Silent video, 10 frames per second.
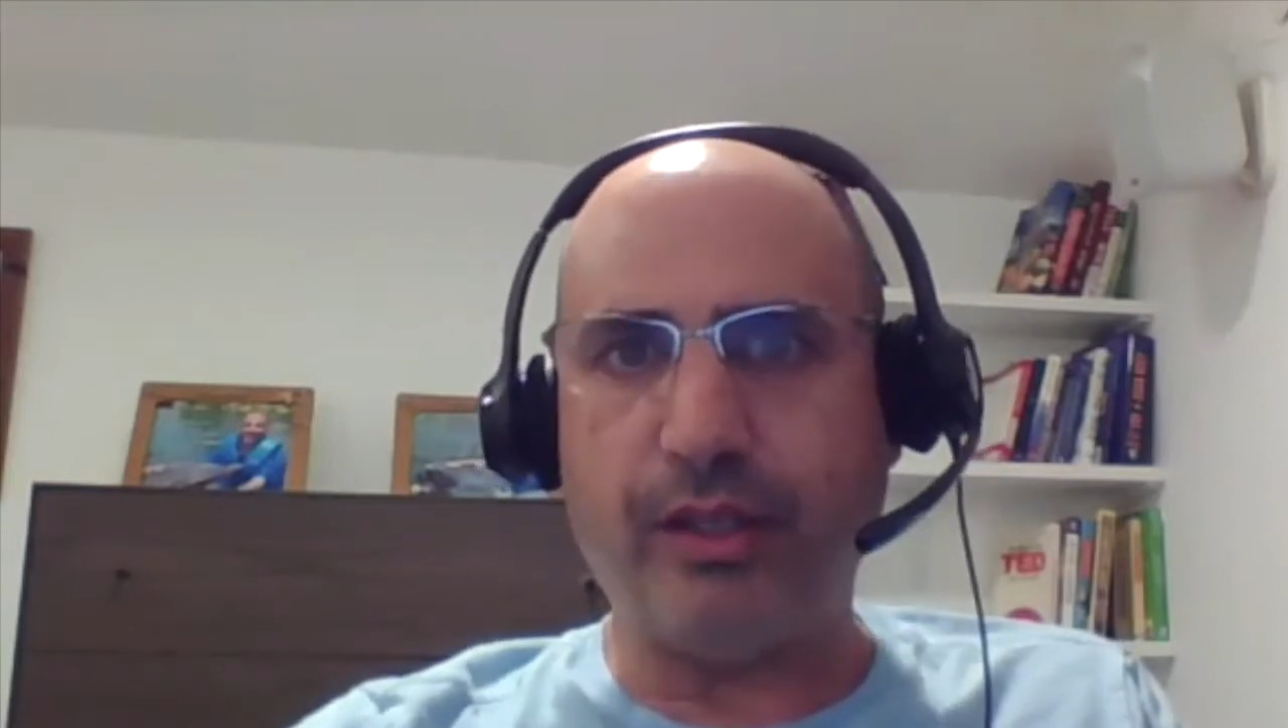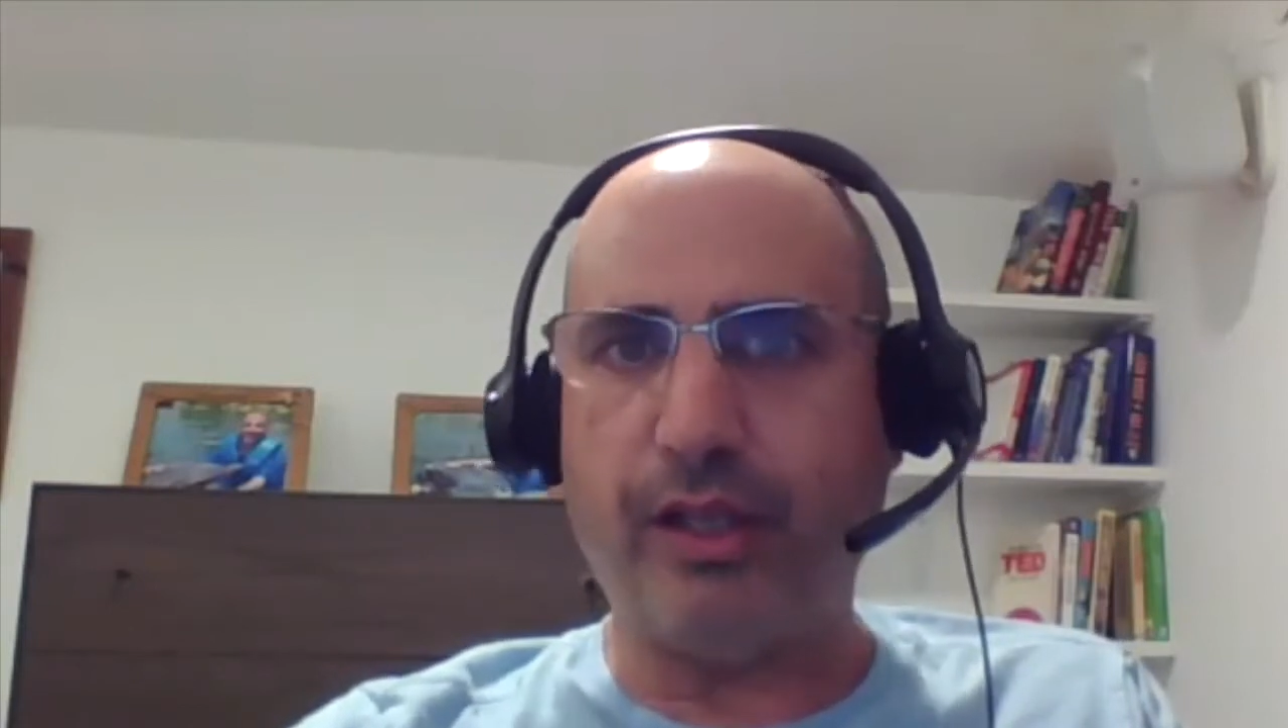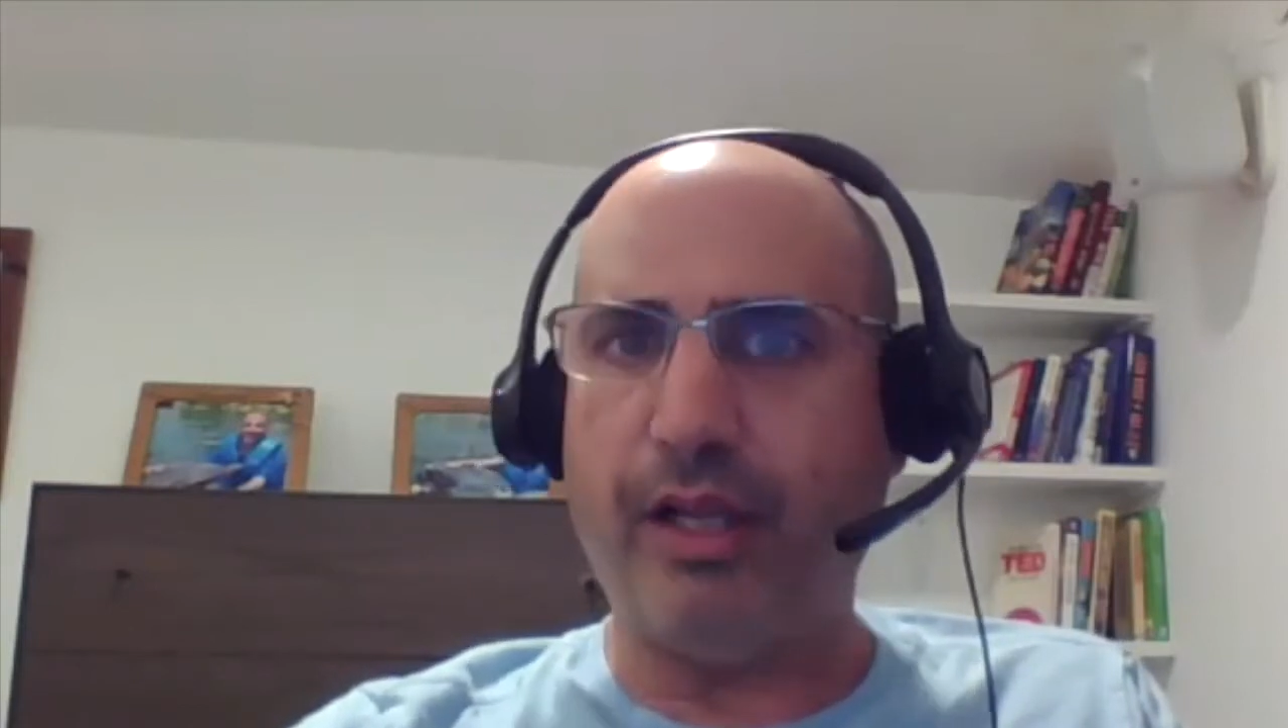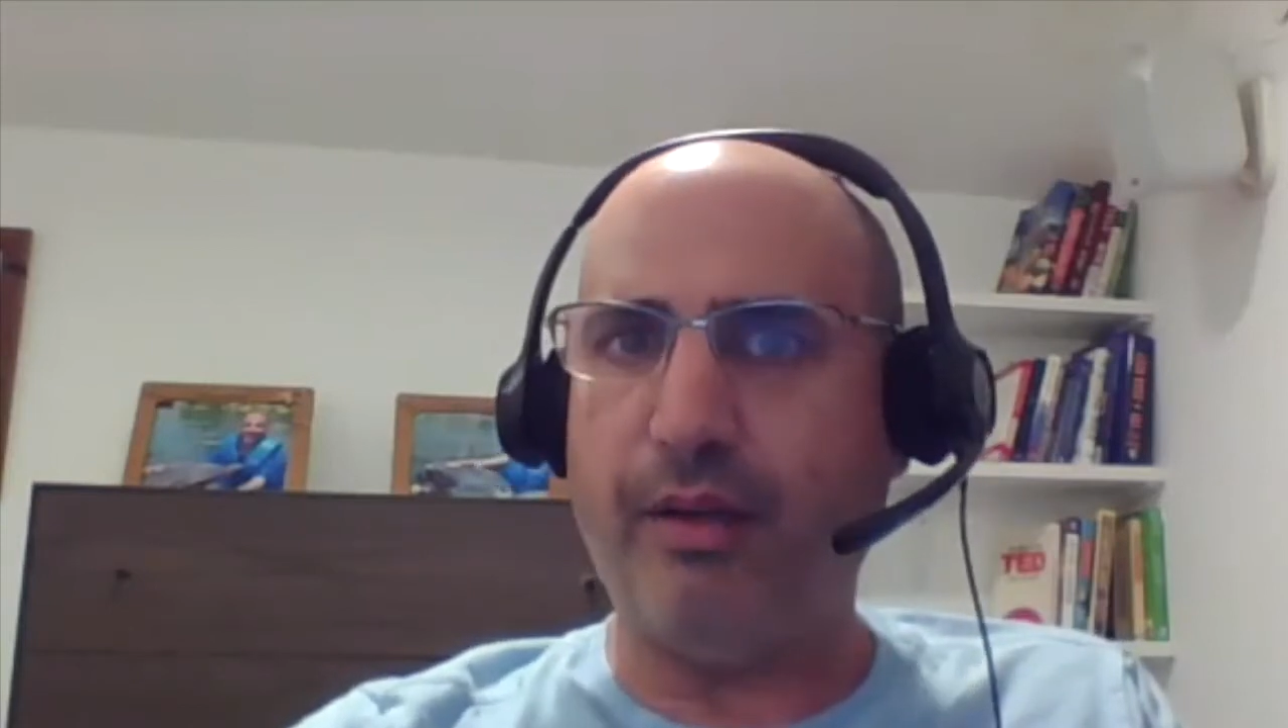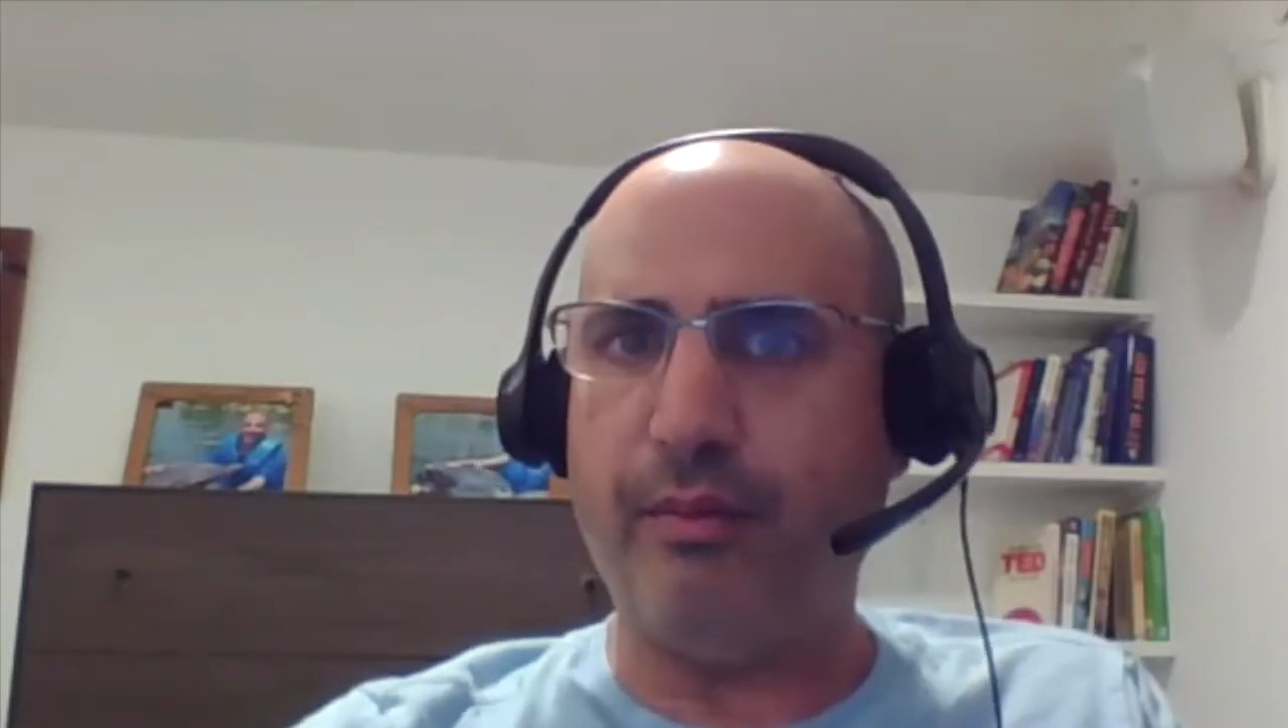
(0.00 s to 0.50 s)

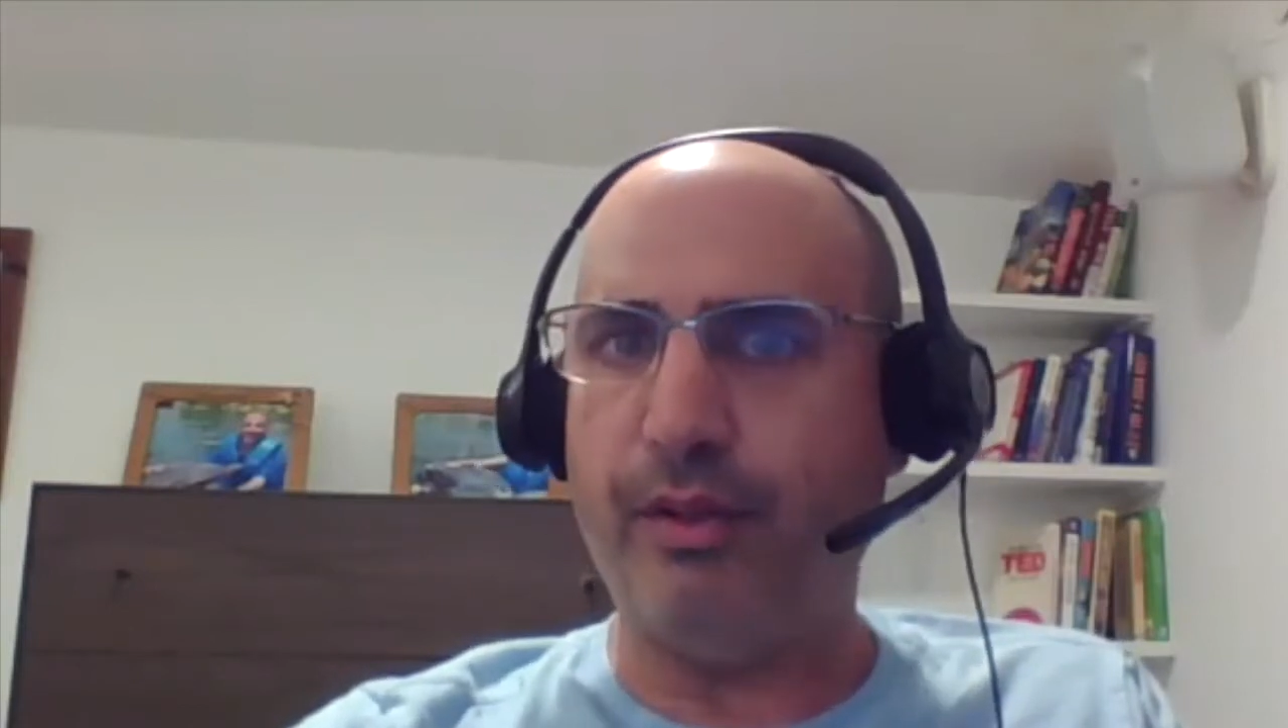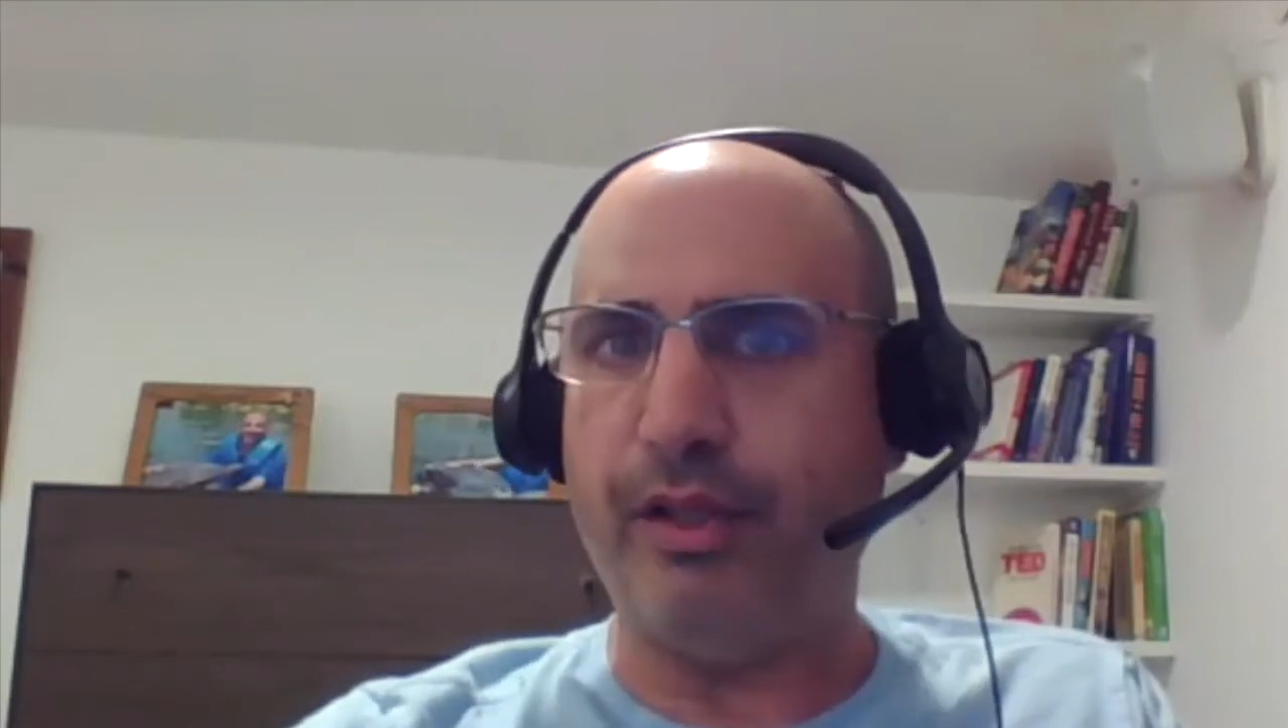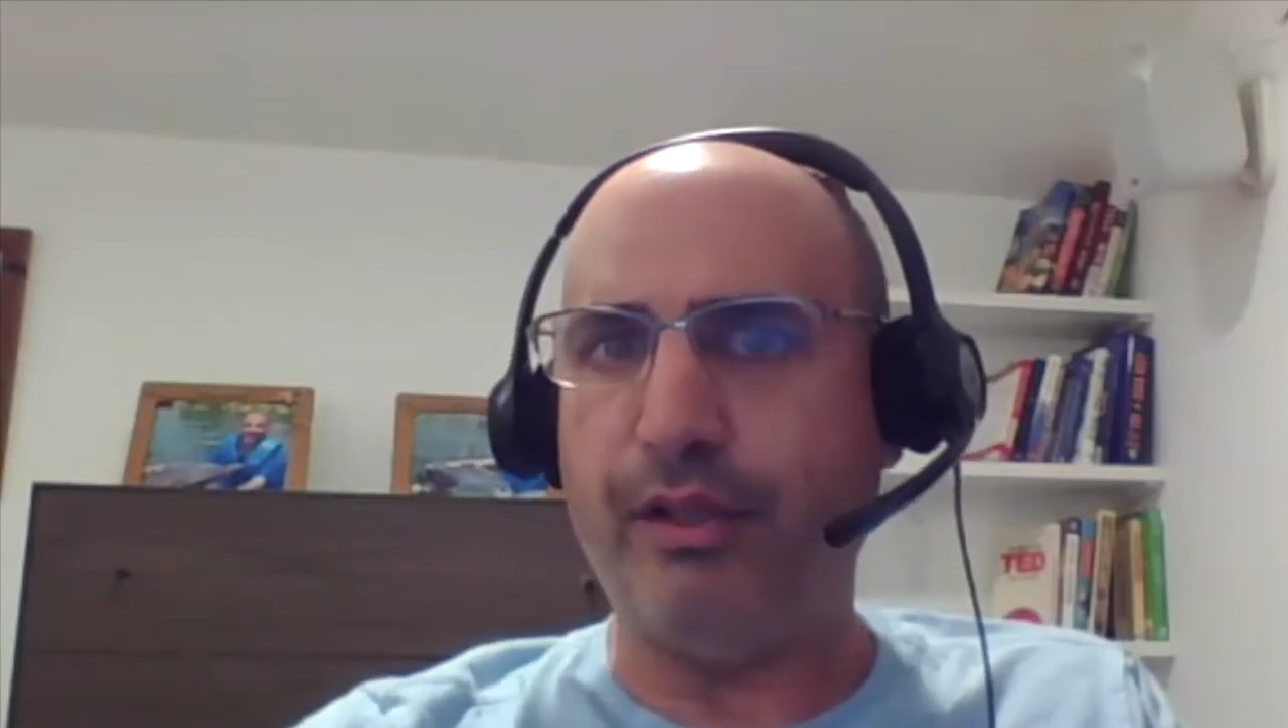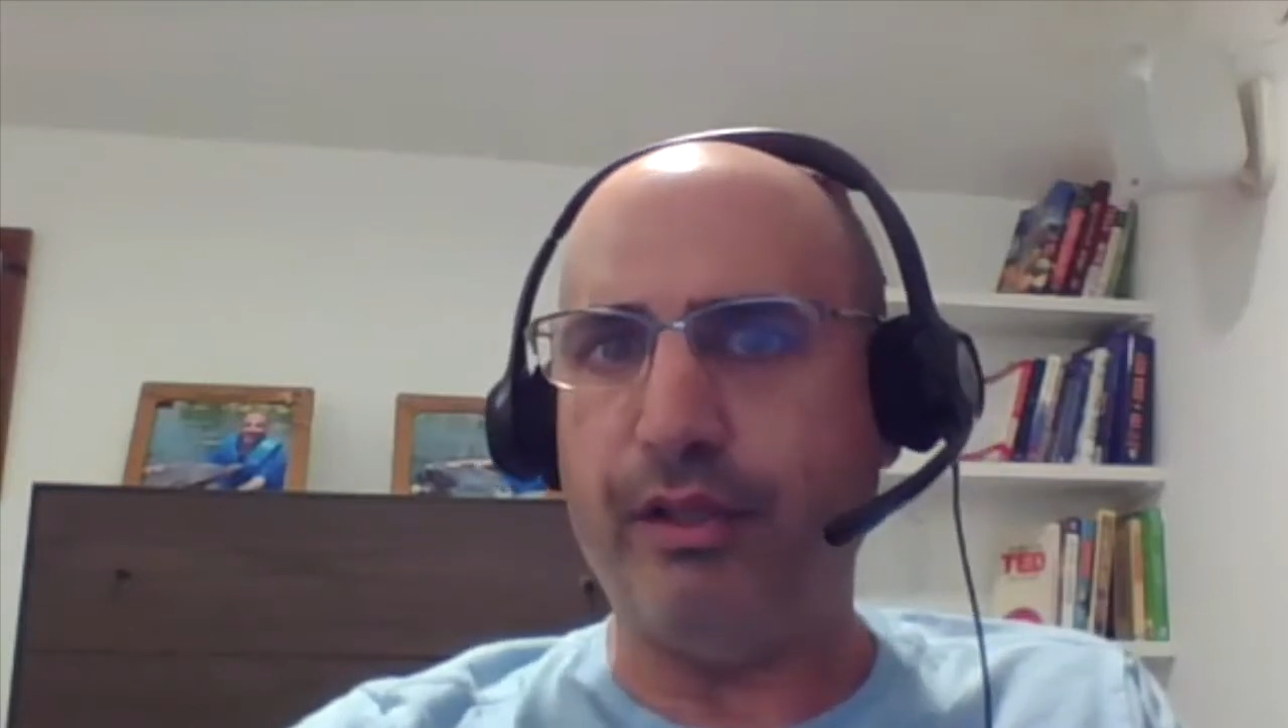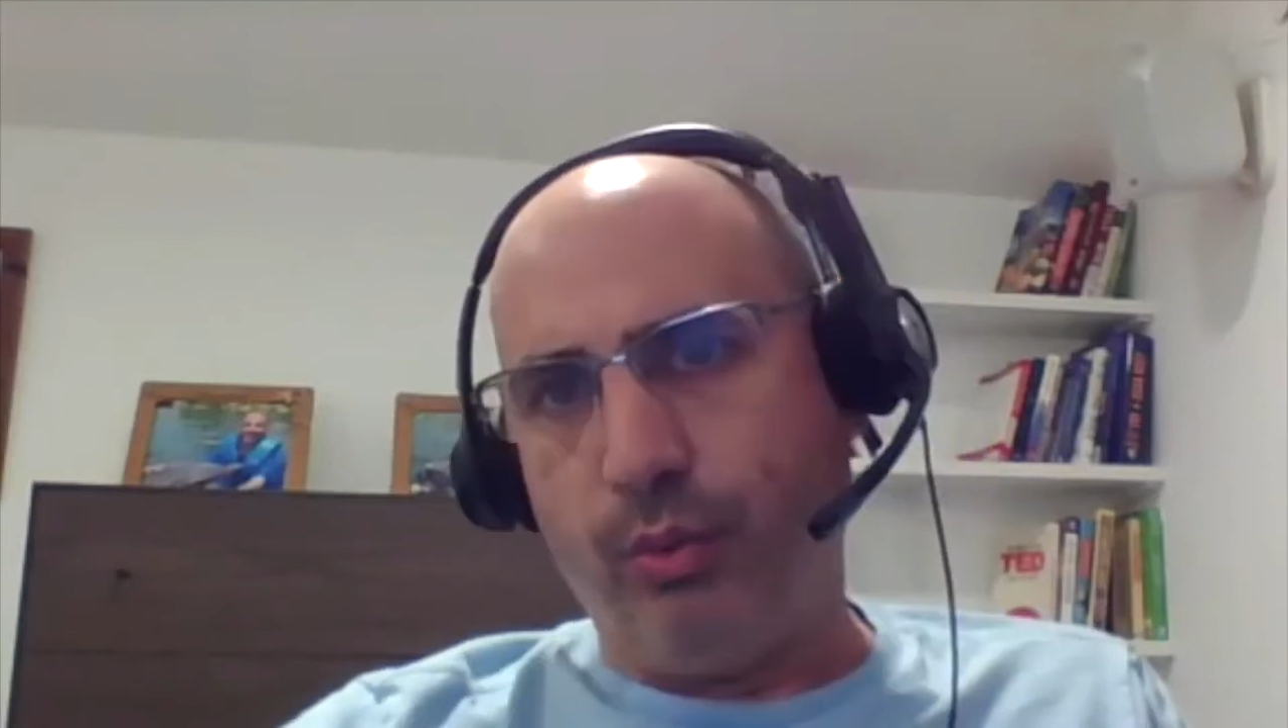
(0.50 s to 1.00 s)
reliable data.